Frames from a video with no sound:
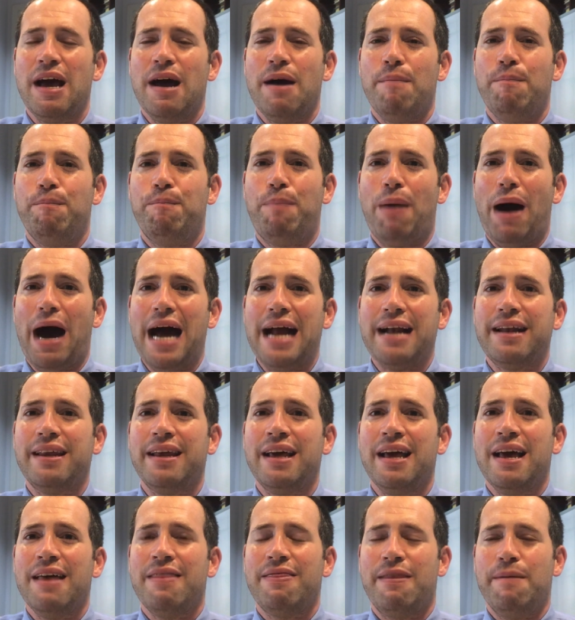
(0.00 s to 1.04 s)
but
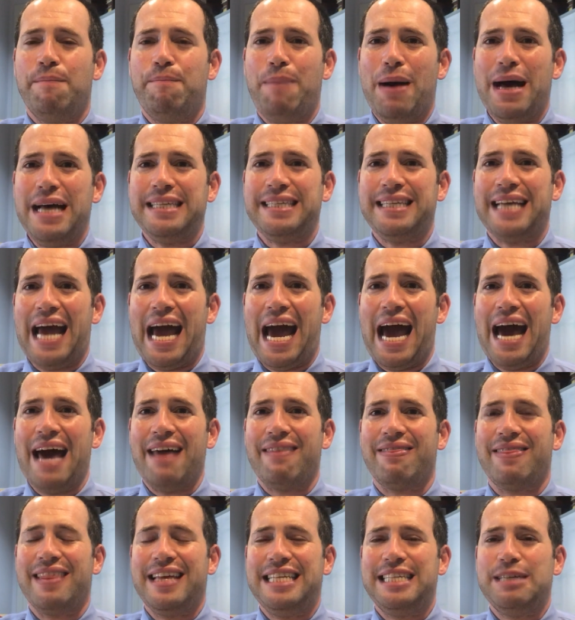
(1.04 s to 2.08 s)
the best
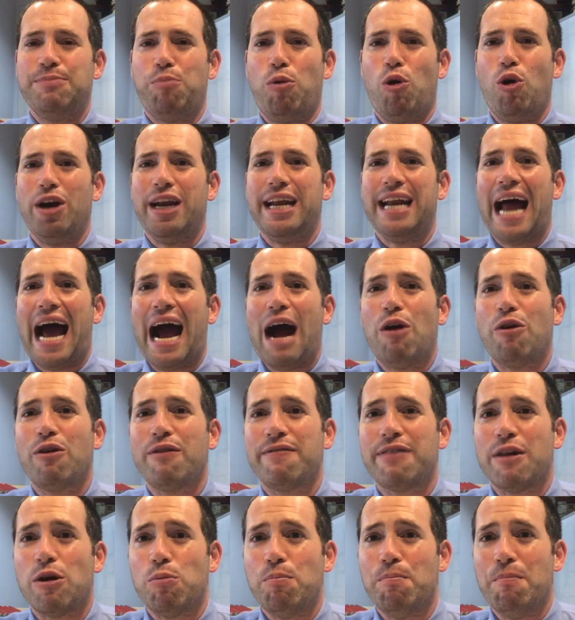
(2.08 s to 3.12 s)
athletes put it out of
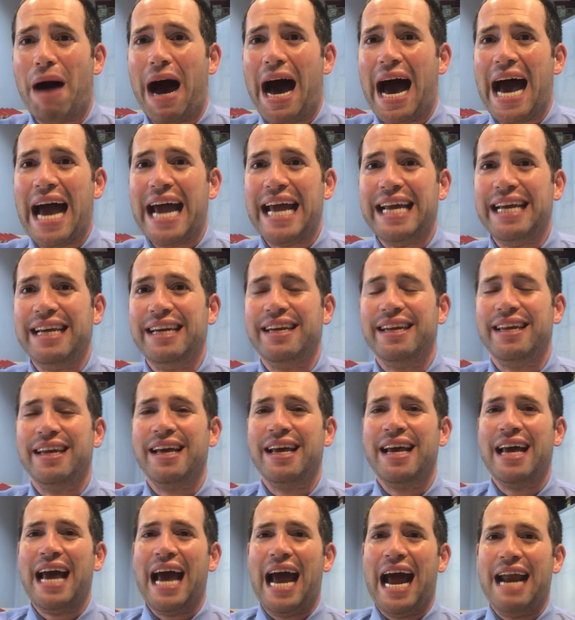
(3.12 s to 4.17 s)
their mind
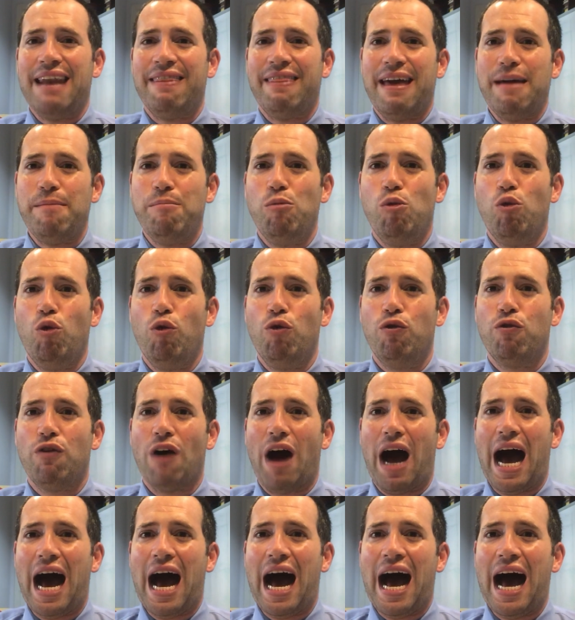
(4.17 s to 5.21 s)
and they move
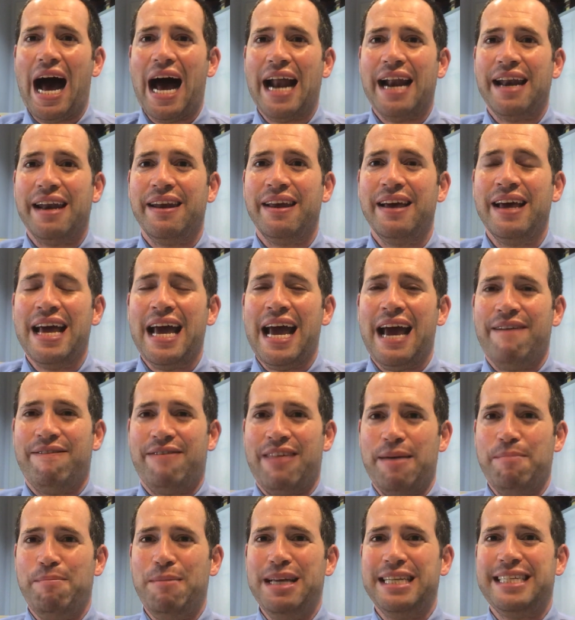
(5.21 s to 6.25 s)
on. If
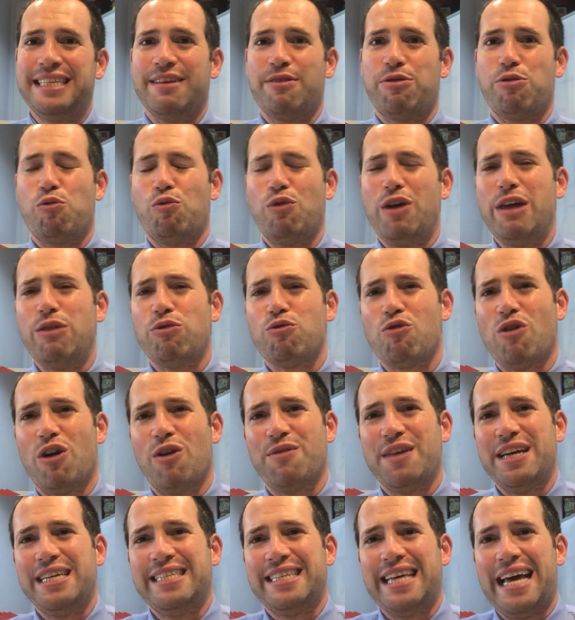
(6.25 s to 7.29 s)
they miss a free throw,
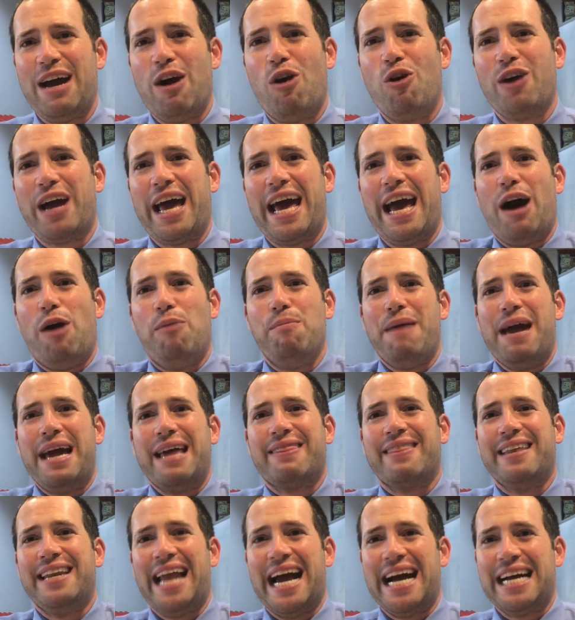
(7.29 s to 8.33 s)
they say, okay, I'll make
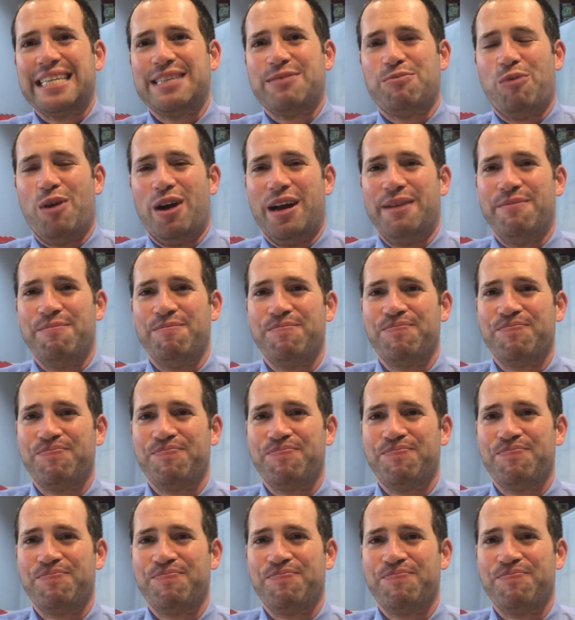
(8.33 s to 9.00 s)
the next one.